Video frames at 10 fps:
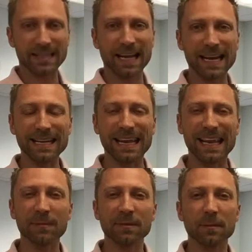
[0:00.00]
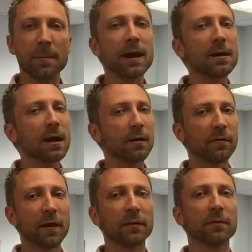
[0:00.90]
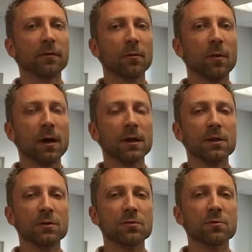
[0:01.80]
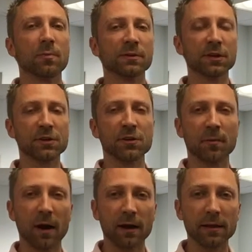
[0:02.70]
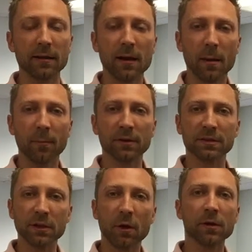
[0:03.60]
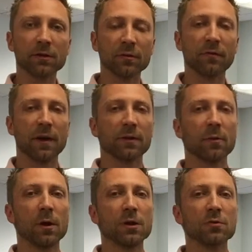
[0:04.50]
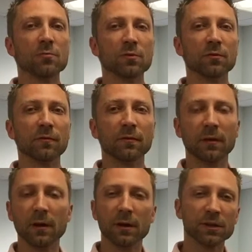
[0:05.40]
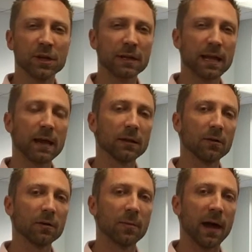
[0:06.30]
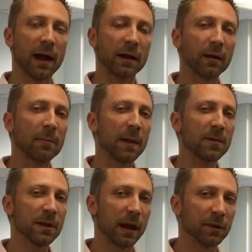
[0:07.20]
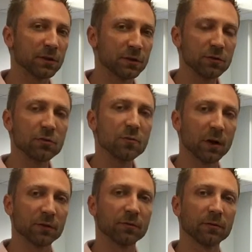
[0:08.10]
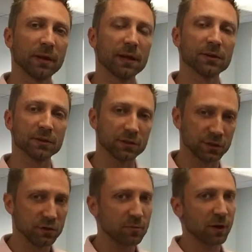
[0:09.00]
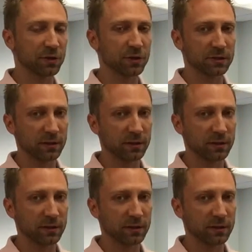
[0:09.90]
tight hips may not affect the way you position your body, but it's going to affect the way you move. Check that lower back. Maybe you got too much rotation, too much